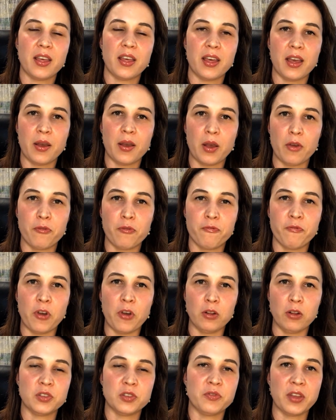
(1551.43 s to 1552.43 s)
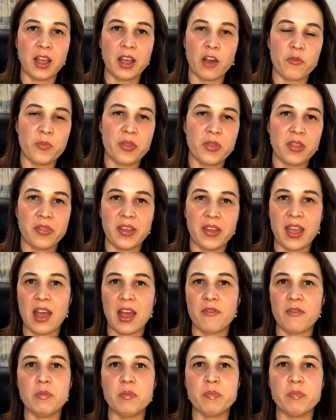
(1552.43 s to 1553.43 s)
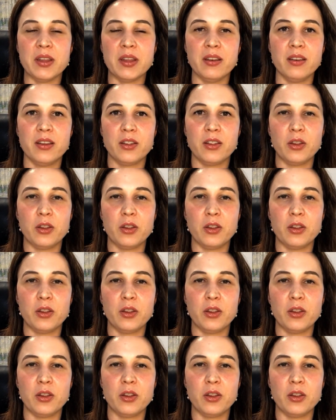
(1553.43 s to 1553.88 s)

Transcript: a fault of the government that they haven't been